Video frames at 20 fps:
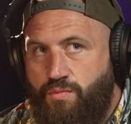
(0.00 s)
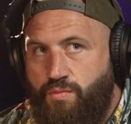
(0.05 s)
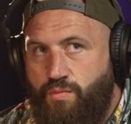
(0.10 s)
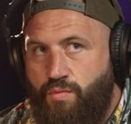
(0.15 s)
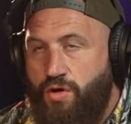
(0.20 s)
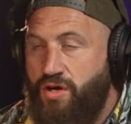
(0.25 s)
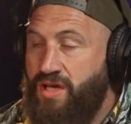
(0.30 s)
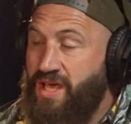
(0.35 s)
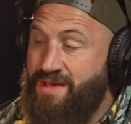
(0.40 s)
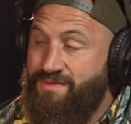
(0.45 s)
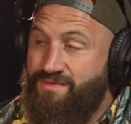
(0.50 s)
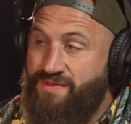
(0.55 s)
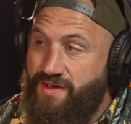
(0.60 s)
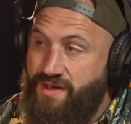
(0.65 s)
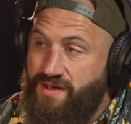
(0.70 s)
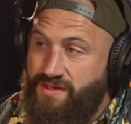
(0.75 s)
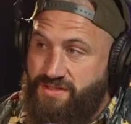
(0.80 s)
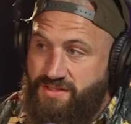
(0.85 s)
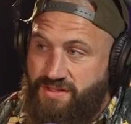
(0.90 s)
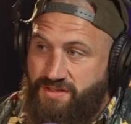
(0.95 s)
what came
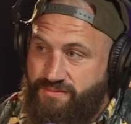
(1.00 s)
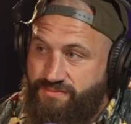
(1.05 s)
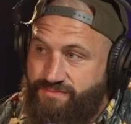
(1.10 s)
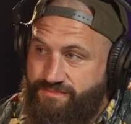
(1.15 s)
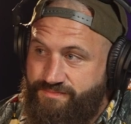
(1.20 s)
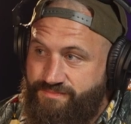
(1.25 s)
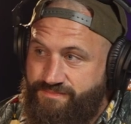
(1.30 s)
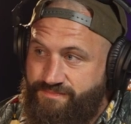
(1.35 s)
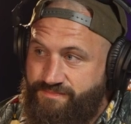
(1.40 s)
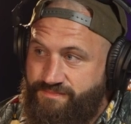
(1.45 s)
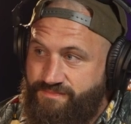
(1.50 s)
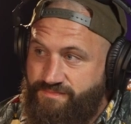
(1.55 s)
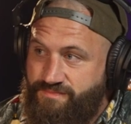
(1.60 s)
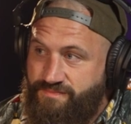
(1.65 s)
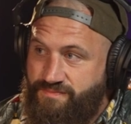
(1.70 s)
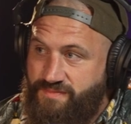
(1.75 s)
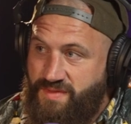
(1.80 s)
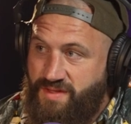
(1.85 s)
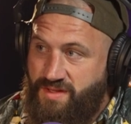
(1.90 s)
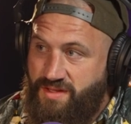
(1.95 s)
first,
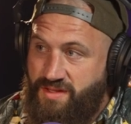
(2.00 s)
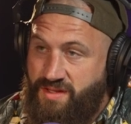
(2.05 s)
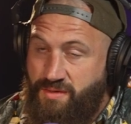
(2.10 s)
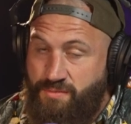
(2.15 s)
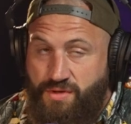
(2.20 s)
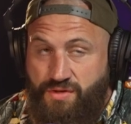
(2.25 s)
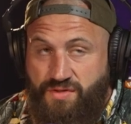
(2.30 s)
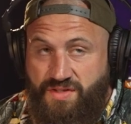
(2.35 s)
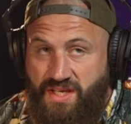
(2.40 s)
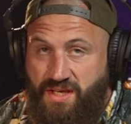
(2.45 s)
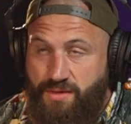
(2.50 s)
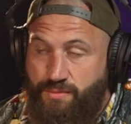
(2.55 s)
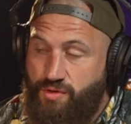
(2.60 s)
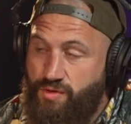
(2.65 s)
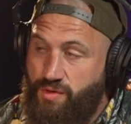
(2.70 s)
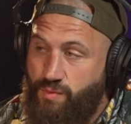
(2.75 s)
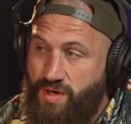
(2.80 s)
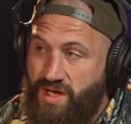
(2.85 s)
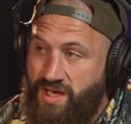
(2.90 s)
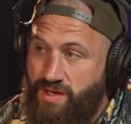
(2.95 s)
oh. the museum
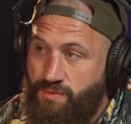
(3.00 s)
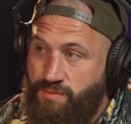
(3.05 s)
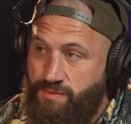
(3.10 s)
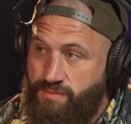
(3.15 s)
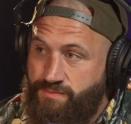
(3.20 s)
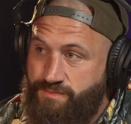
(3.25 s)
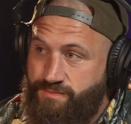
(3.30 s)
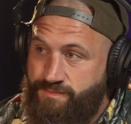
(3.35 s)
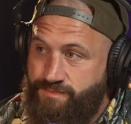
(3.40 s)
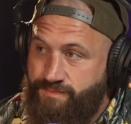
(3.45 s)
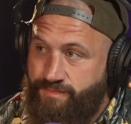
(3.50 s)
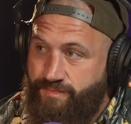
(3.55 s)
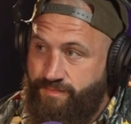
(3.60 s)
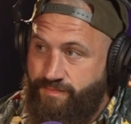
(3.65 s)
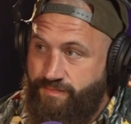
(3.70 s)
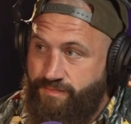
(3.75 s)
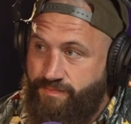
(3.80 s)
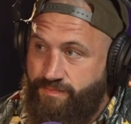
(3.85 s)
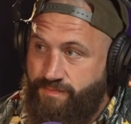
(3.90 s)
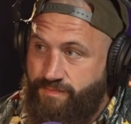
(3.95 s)
or the whale.
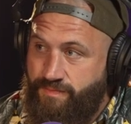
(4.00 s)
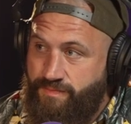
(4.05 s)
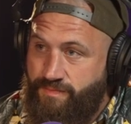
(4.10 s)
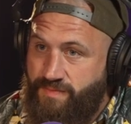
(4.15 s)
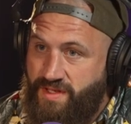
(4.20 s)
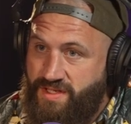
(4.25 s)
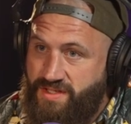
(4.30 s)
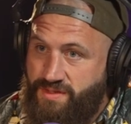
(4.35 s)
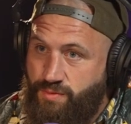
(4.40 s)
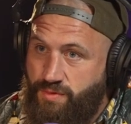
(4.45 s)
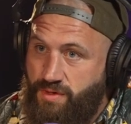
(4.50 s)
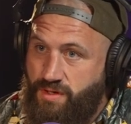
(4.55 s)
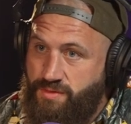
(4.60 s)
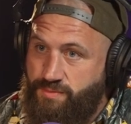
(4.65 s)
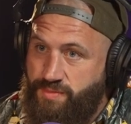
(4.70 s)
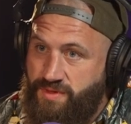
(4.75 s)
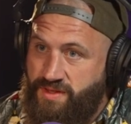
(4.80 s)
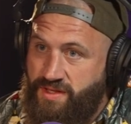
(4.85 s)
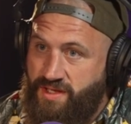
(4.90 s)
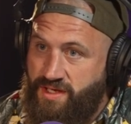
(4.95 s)
That's what
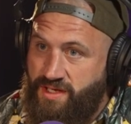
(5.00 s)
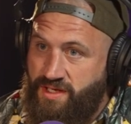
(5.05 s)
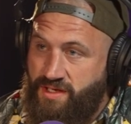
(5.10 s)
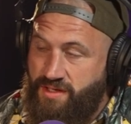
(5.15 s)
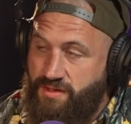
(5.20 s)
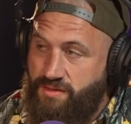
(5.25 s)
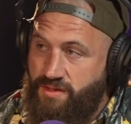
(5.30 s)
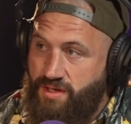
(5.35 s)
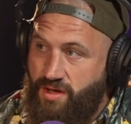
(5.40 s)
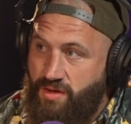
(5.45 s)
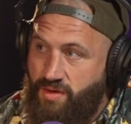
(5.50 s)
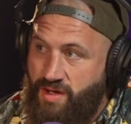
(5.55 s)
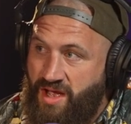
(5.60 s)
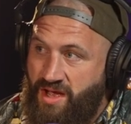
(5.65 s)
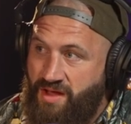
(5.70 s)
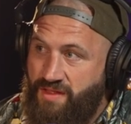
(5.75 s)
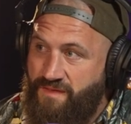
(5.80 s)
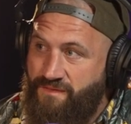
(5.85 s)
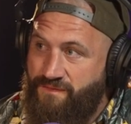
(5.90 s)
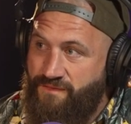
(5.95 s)
I'd be thinking. I'd go,
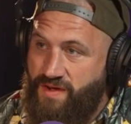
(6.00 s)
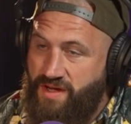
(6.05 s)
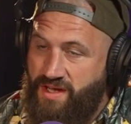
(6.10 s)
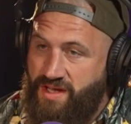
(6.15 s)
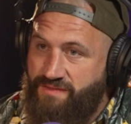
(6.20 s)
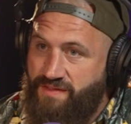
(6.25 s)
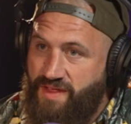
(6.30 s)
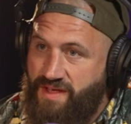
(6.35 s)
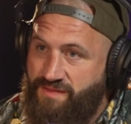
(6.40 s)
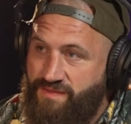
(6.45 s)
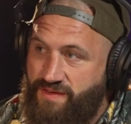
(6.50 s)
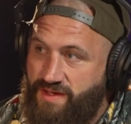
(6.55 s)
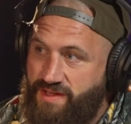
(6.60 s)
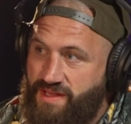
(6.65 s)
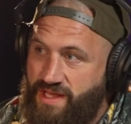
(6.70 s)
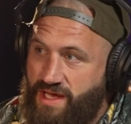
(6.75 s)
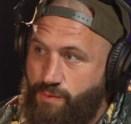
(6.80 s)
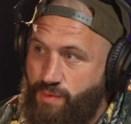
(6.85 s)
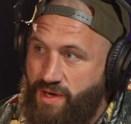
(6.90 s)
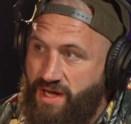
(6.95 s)
how the fuck have they
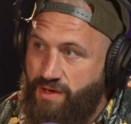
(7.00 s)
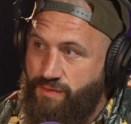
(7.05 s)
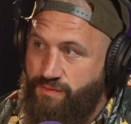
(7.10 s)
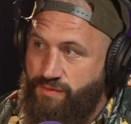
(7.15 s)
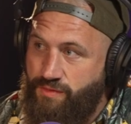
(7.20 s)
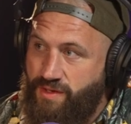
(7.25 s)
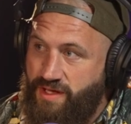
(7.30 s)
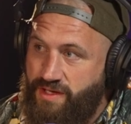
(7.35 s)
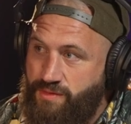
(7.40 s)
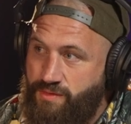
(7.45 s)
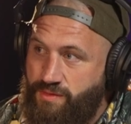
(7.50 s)
fitted that whale through that